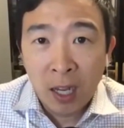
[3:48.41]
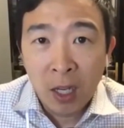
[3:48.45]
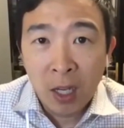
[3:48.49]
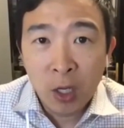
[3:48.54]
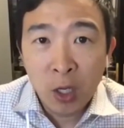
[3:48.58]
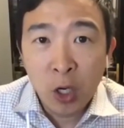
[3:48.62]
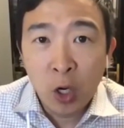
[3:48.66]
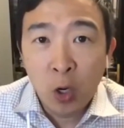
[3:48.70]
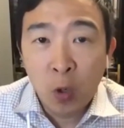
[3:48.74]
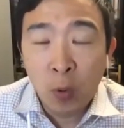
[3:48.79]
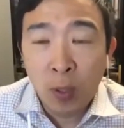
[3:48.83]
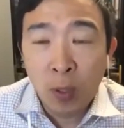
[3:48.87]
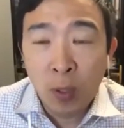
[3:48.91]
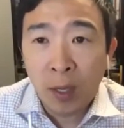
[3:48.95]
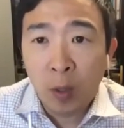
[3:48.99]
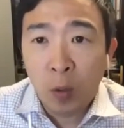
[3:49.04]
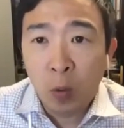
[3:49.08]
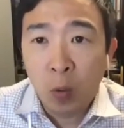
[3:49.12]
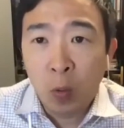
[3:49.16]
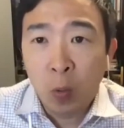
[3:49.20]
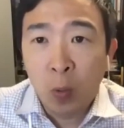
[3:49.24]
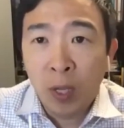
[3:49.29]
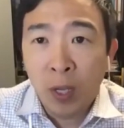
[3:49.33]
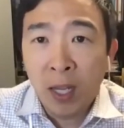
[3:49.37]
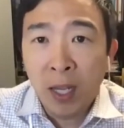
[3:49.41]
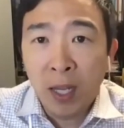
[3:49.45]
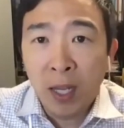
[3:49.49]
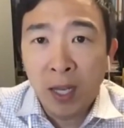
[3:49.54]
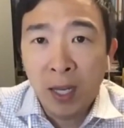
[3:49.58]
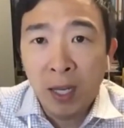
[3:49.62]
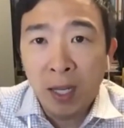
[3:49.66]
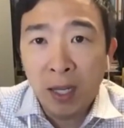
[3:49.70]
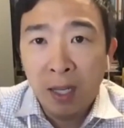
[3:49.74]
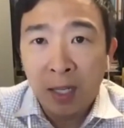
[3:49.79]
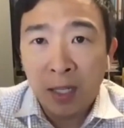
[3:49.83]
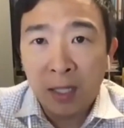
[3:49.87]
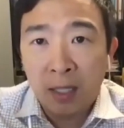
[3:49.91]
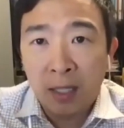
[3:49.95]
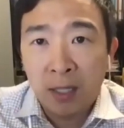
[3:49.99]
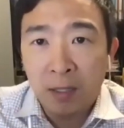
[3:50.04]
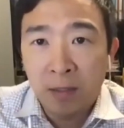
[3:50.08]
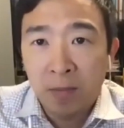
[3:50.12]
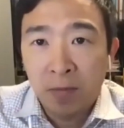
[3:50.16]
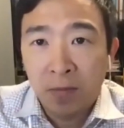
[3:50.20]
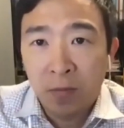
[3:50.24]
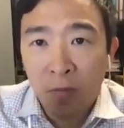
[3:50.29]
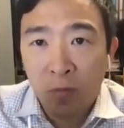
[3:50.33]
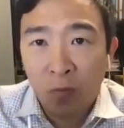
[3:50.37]
You know, like we in
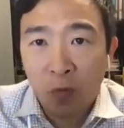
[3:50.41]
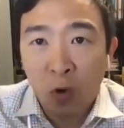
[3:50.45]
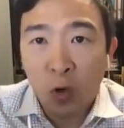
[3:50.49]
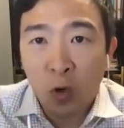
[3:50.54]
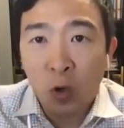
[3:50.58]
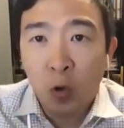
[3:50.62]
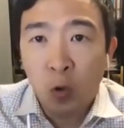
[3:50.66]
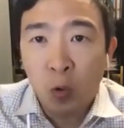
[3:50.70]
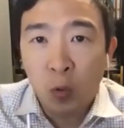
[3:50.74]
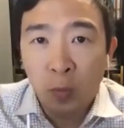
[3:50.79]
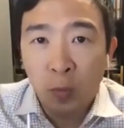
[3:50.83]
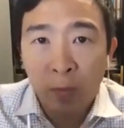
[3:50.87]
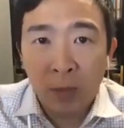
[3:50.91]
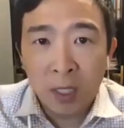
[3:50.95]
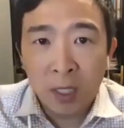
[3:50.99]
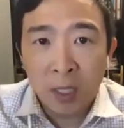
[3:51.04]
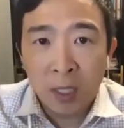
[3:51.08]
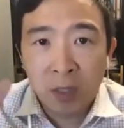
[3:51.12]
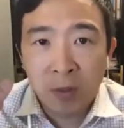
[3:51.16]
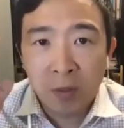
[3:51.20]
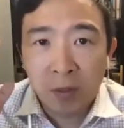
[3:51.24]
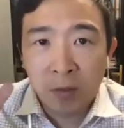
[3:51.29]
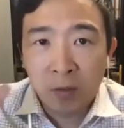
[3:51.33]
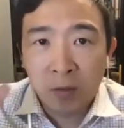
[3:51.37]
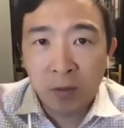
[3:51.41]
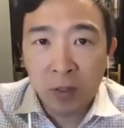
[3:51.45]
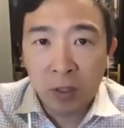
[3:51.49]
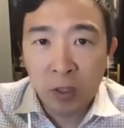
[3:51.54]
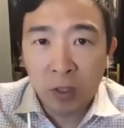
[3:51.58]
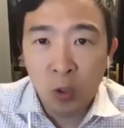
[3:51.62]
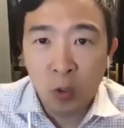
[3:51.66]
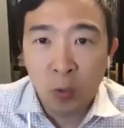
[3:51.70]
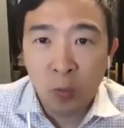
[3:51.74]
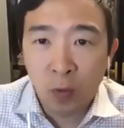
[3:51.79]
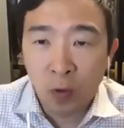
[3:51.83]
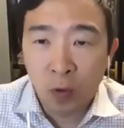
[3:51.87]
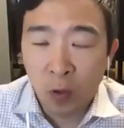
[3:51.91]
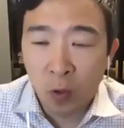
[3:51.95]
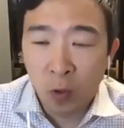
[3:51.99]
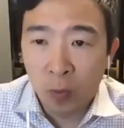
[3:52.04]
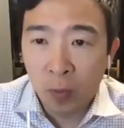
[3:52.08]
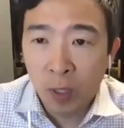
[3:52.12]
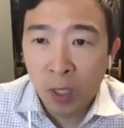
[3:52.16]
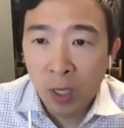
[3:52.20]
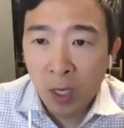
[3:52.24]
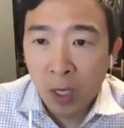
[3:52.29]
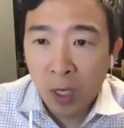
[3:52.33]
this room, this Zoom room,